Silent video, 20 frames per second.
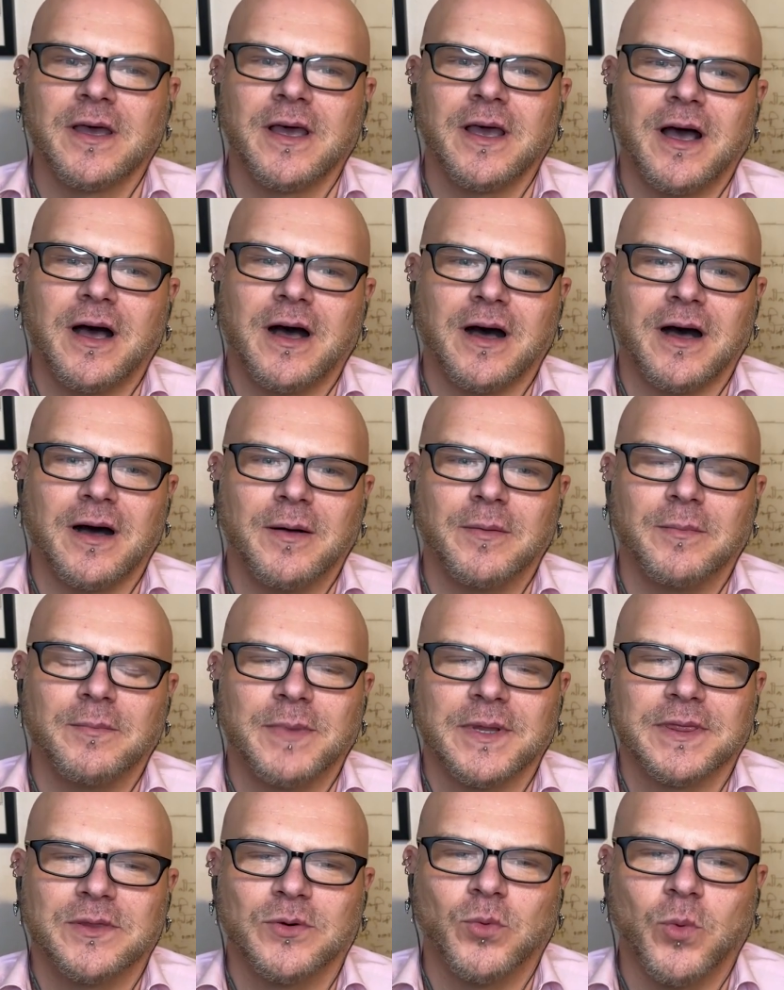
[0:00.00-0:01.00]

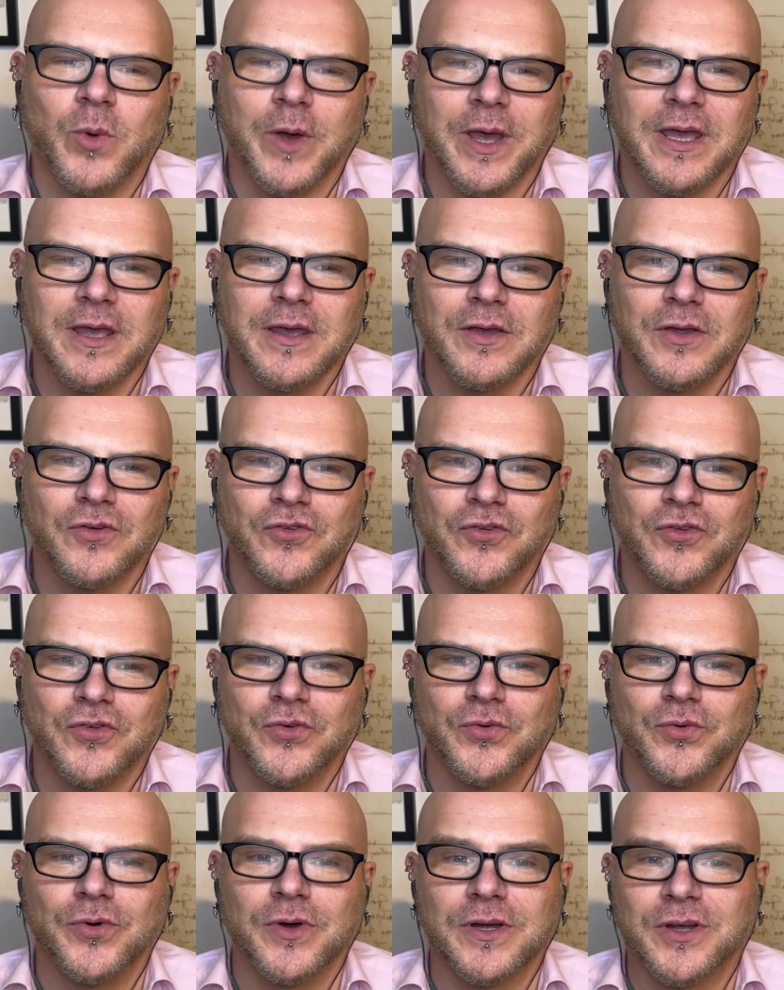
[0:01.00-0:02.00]
But the way
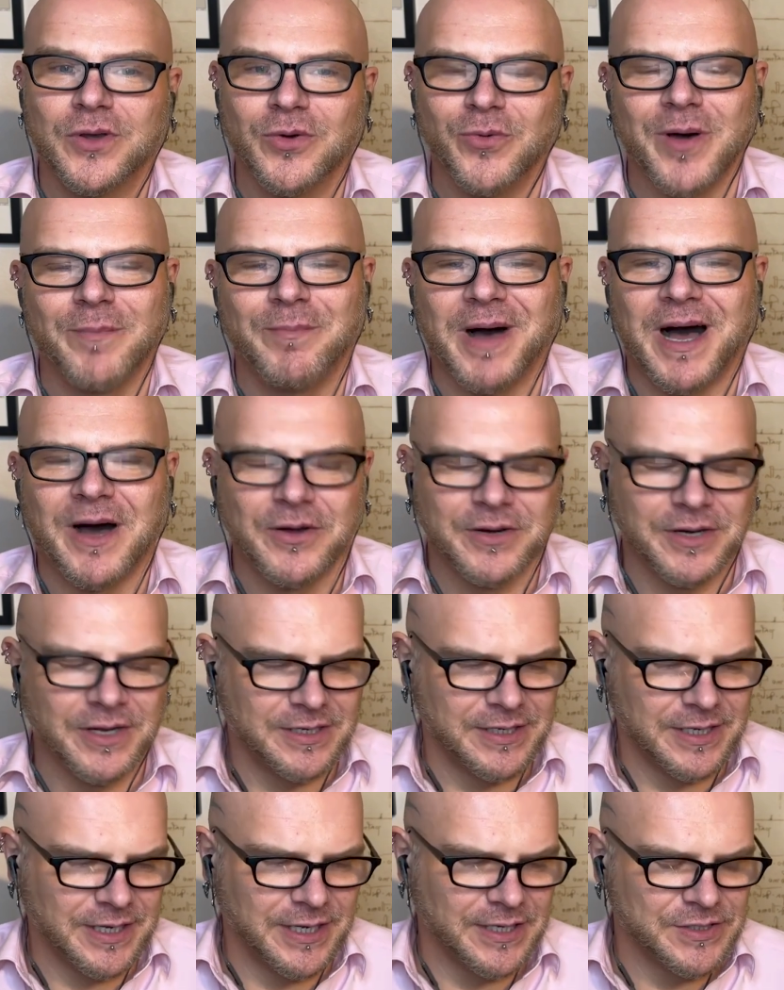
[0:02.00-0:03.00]
to go about
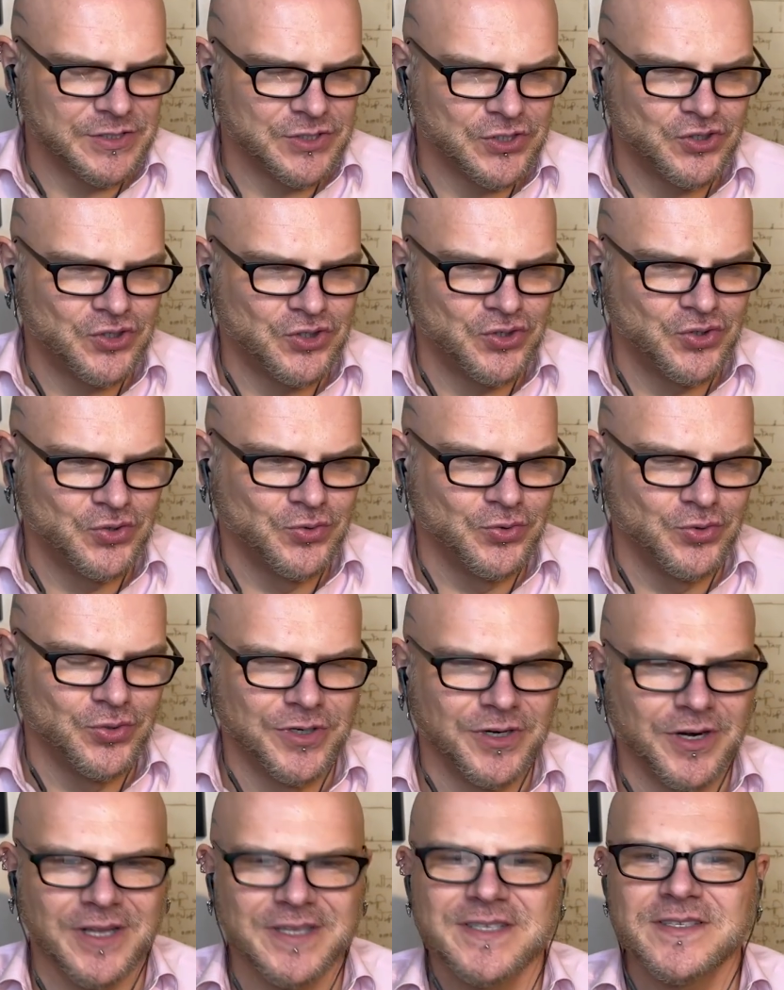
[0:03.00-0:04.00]
it is to
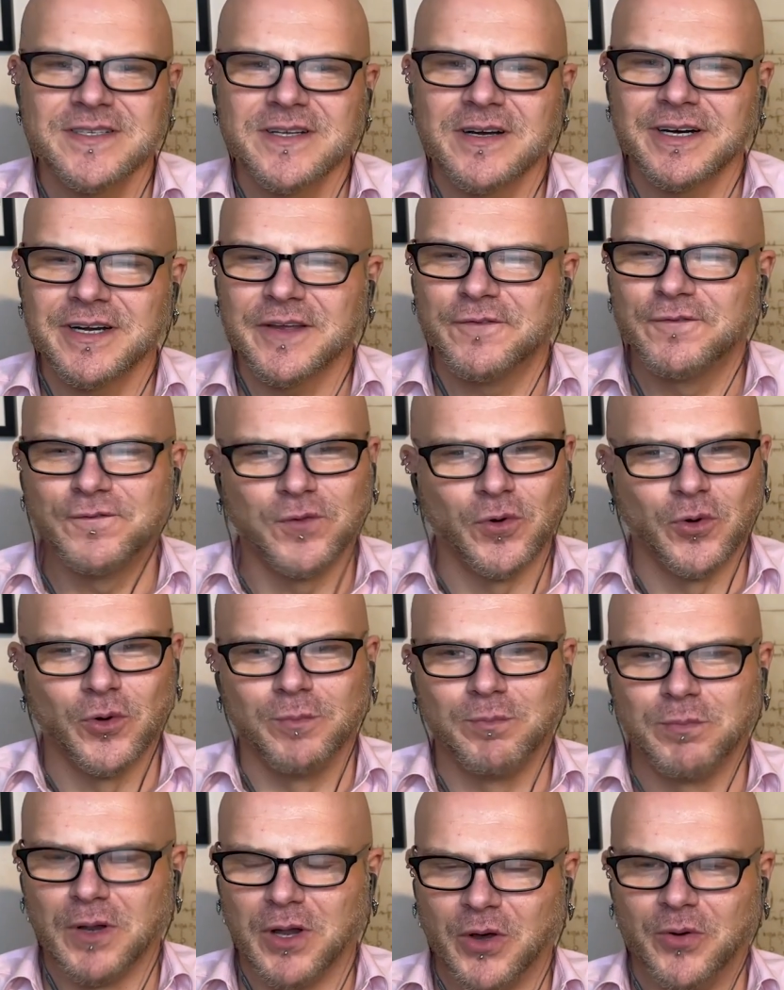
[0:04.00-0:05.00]
not start a
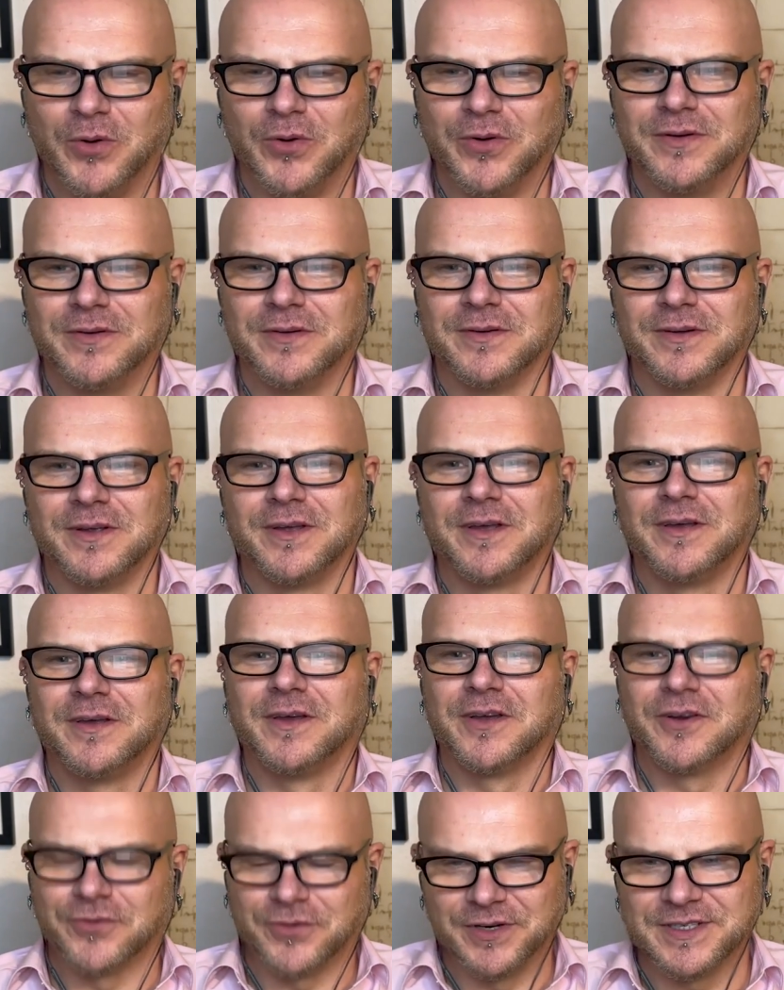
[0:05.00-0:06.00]
full-blown
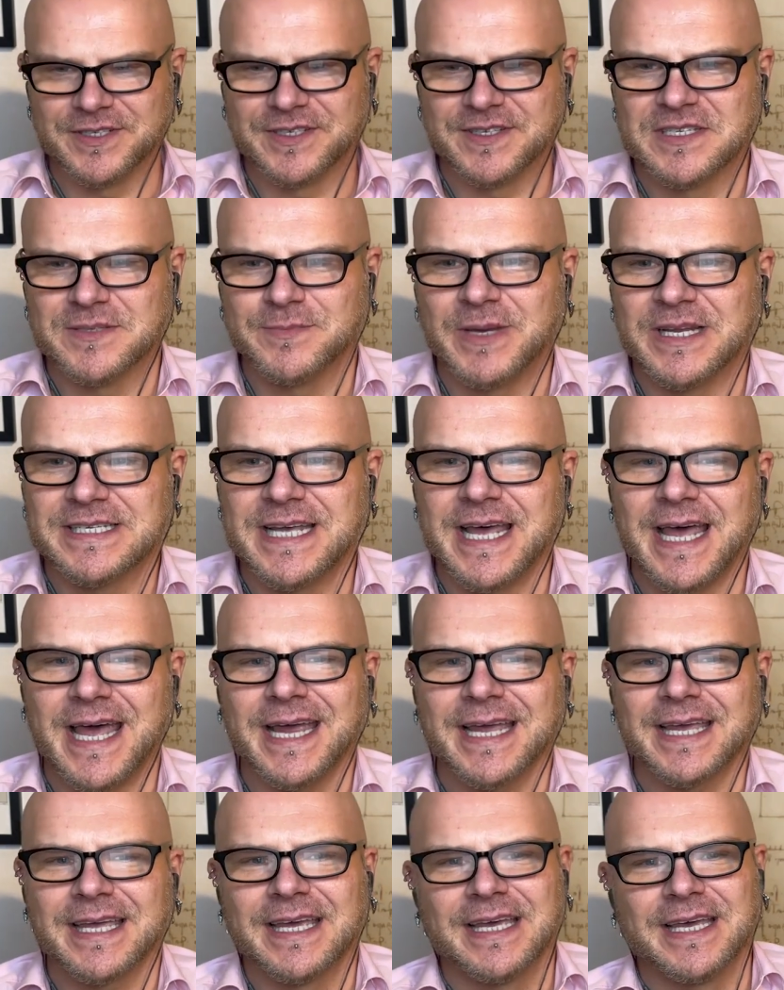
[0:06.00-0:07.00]
criticism
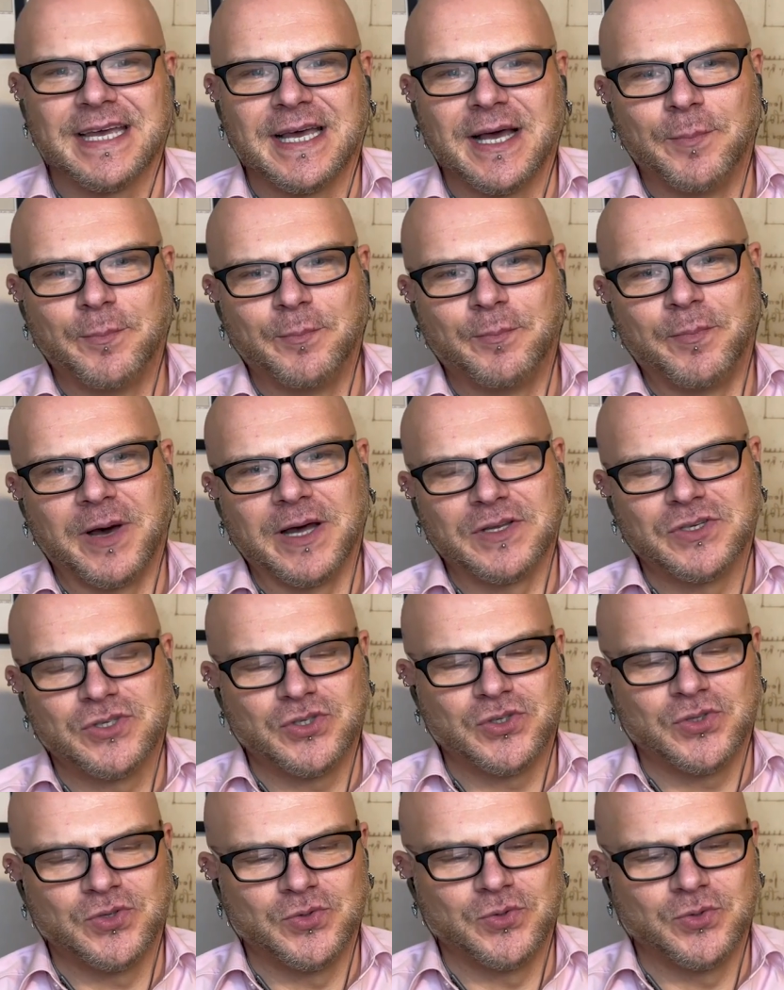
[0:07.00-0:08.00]
attack, but
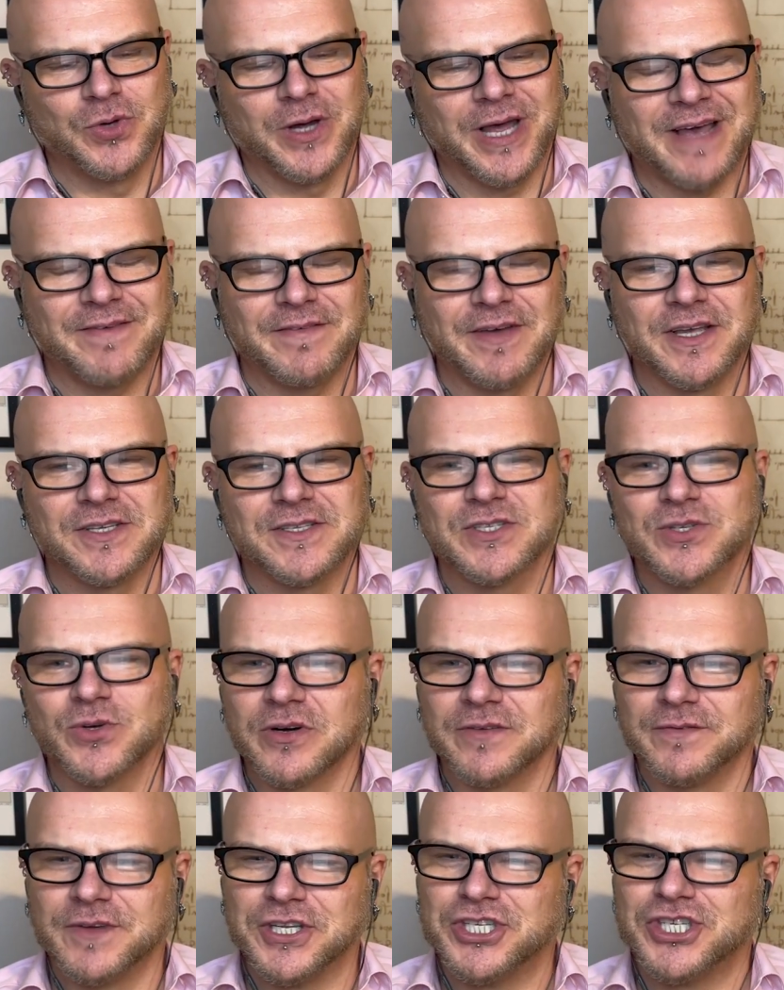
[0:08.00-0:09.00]
to have a
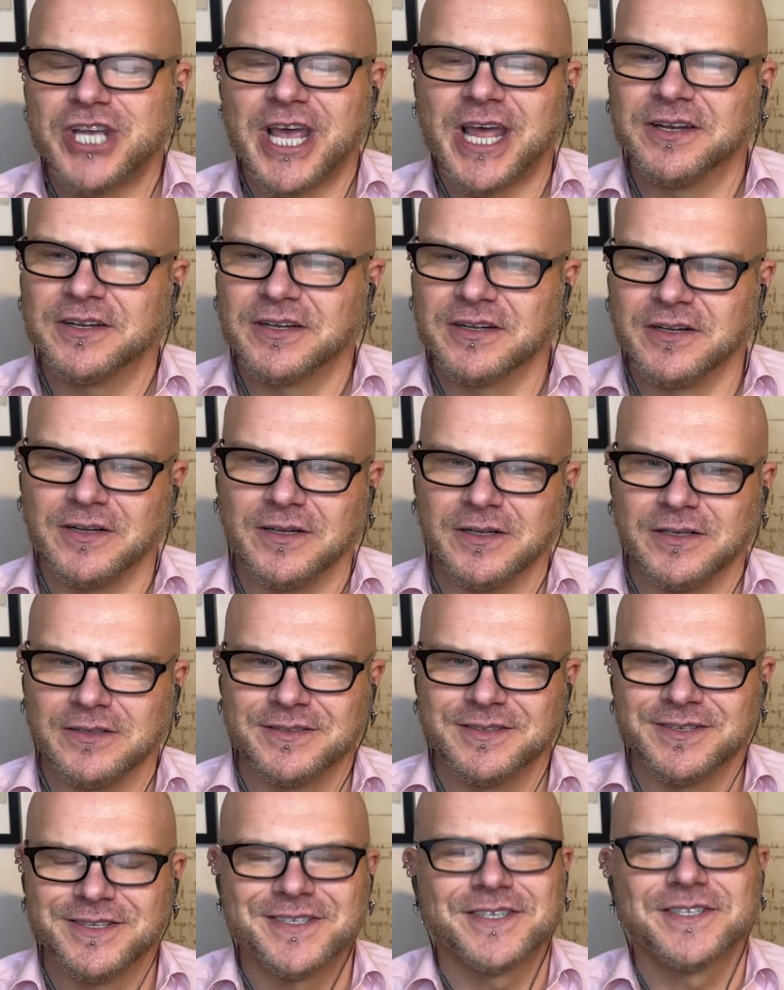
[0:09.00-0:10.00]
sort of a
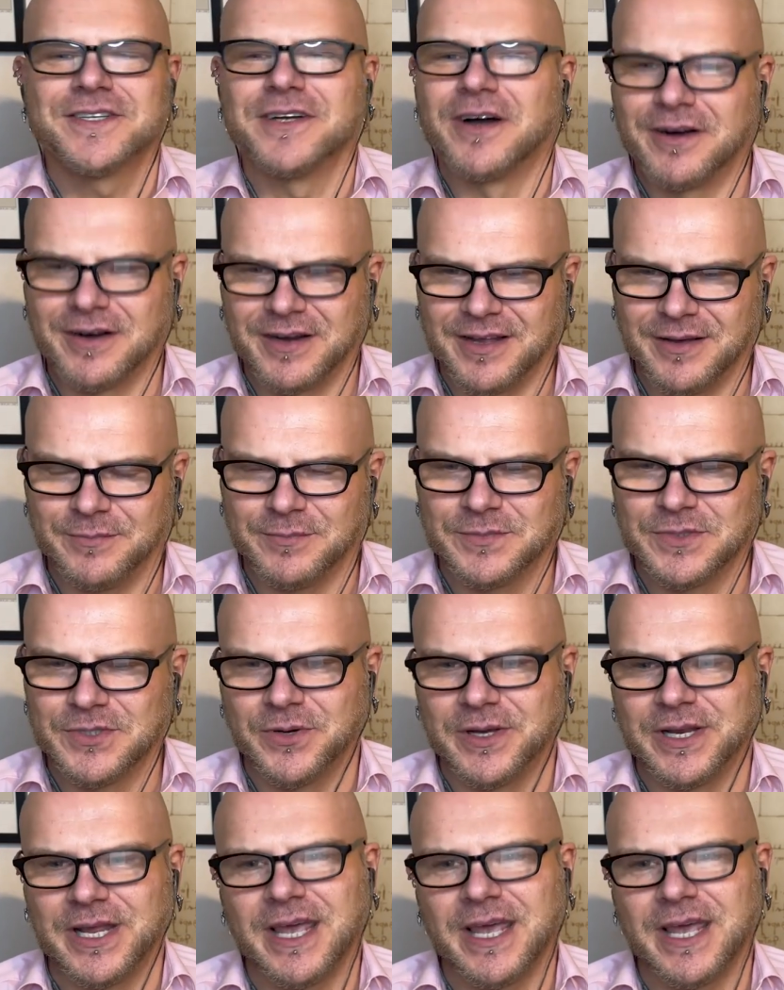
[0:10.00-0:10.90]
gentle startup to it.